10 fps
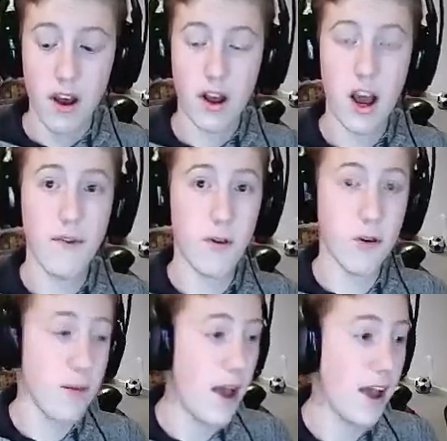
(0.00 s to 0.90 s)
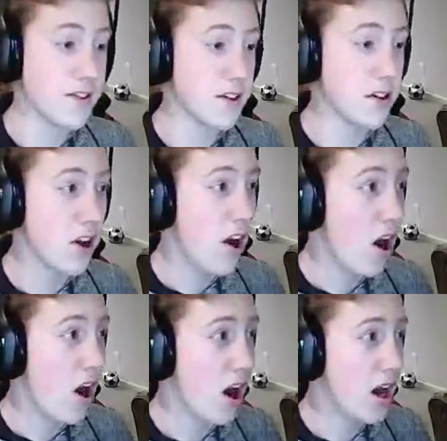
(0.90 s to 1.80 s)
COD 4 Remastered
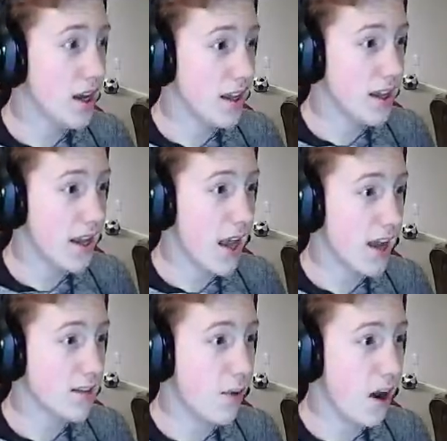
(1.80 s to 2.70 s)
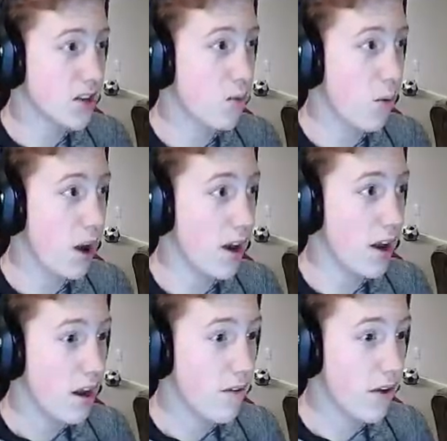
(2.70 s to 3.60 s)
on the Xbox One
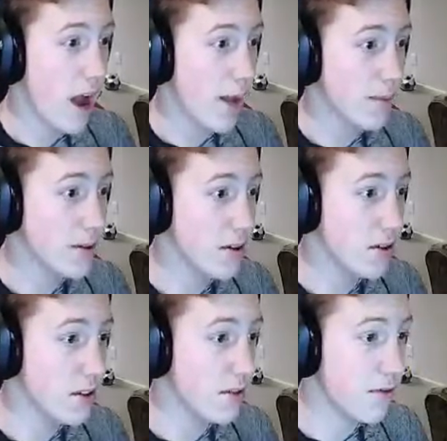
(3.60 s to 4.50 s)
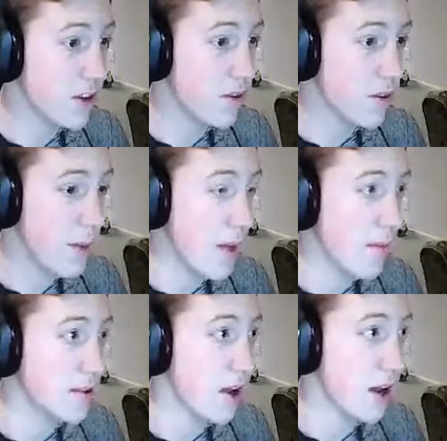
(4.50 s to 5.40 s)
for absolutely free from
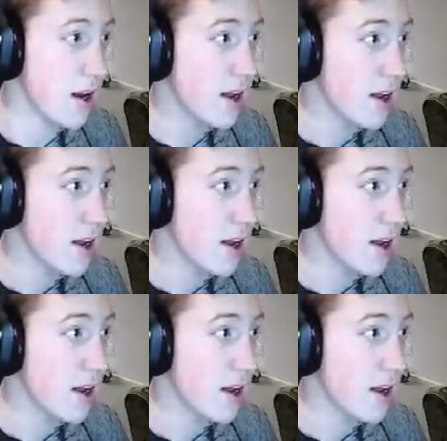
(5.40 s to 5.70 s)
Amazon